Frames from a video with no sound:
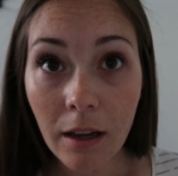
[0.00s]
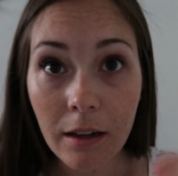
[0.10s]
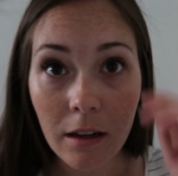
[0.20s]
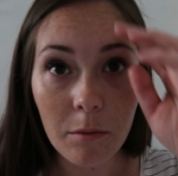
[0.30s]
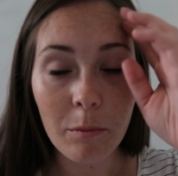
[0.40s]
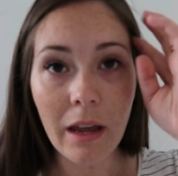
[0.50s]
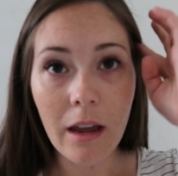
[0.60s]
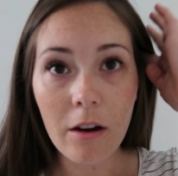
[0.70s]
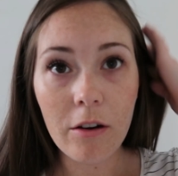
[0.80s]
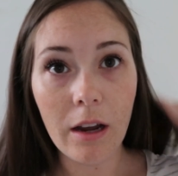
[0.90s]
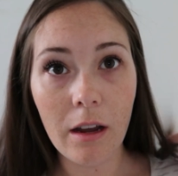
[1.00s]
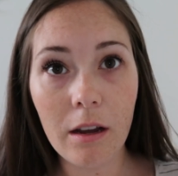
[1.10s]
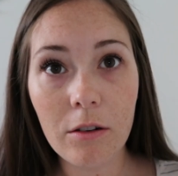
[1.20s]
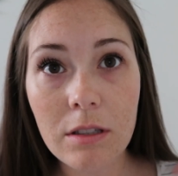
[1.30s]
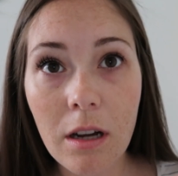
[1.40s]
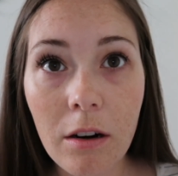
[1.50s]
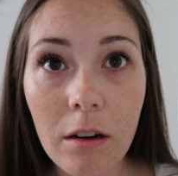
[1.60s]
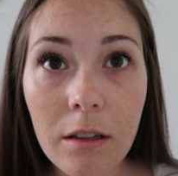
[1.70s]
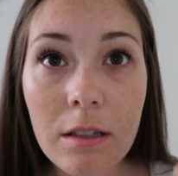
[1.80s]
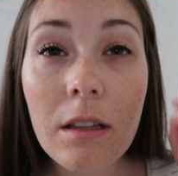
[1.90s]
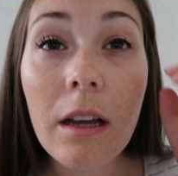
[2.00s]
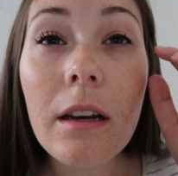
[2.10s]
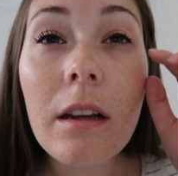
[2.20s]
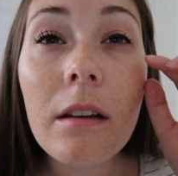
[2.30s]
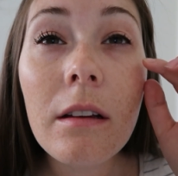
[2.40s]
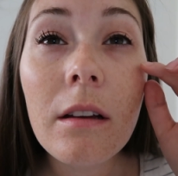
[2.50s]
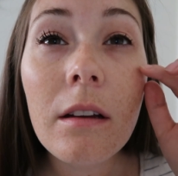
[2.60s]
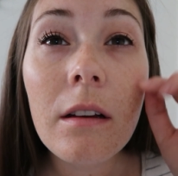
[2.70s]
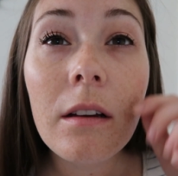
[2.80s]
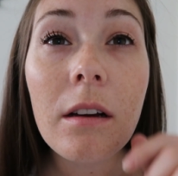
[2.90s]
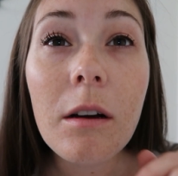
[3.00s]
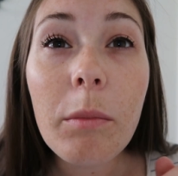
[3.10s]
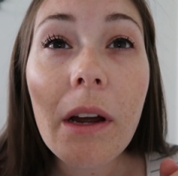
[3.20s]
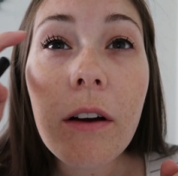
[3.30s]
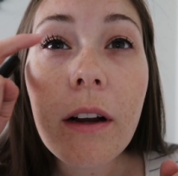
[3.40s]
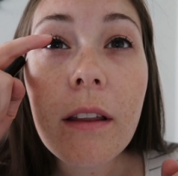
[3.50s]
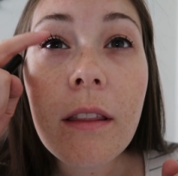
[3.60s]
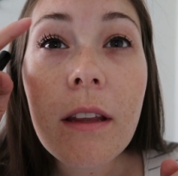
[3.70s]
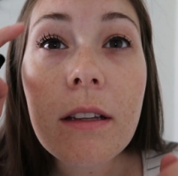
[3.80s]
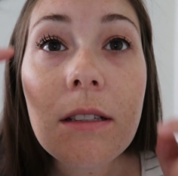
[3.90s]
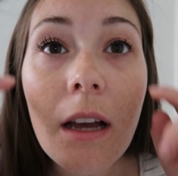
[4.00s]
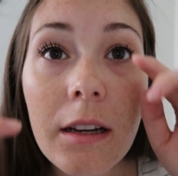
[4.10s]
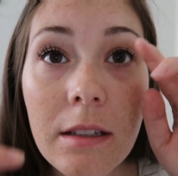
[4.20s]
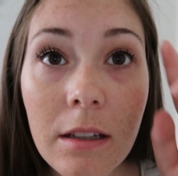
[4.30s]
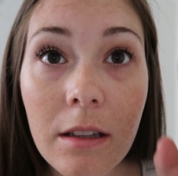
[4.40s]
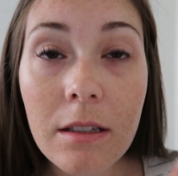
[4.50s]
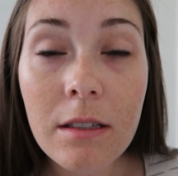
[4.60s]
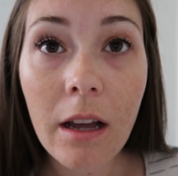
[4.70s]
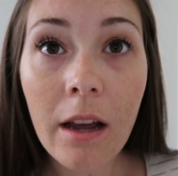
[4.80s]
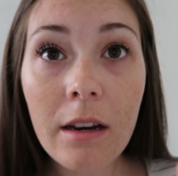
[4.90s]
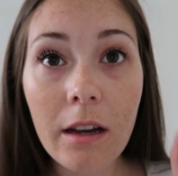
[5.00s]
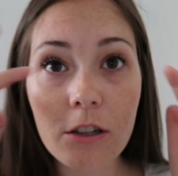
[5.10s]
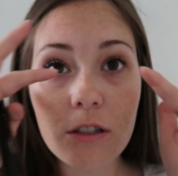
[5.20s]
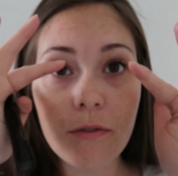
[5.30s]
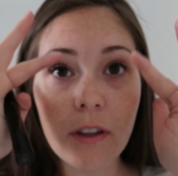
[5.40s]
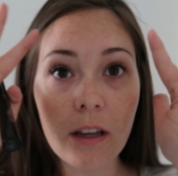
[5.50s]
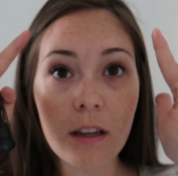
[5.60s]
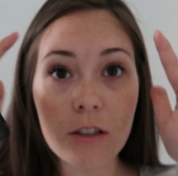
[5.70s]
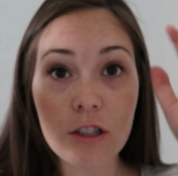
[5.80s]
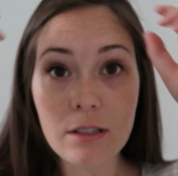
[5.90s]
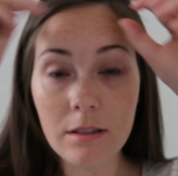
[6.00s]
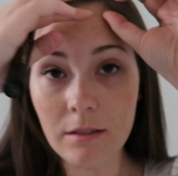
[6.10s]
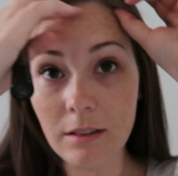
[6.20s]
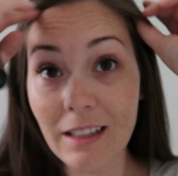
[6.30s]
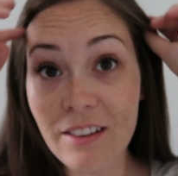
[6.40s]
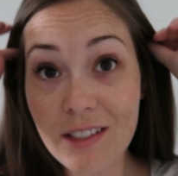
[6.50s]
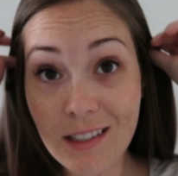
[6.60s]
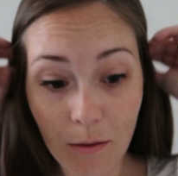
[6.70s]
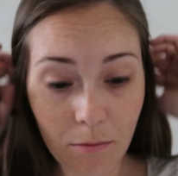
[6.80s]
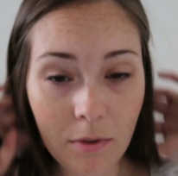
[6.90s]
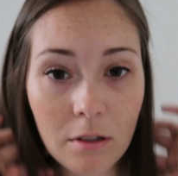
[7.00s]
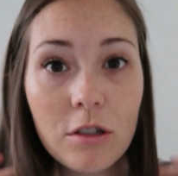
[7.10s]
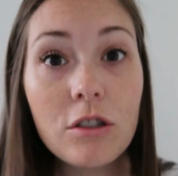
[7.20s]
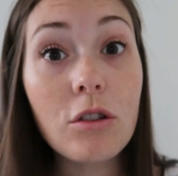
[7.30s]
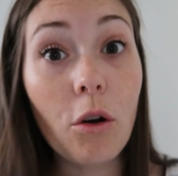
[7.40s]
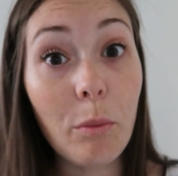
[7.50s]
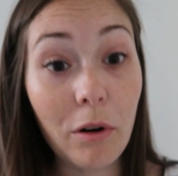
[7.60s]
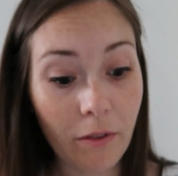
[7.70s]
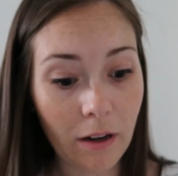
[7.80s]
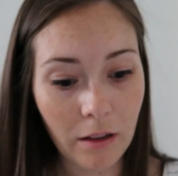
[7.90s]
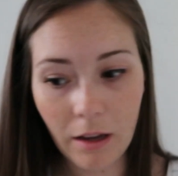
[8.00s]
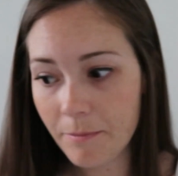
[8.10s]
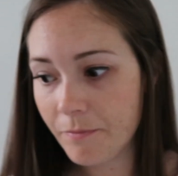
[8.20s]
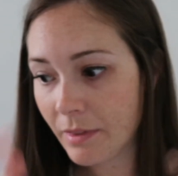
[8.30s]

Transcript: And comparing, I know it's kind of hard in this lighting, comparing this side to this side, I just feel like it just lifts them so perfectly.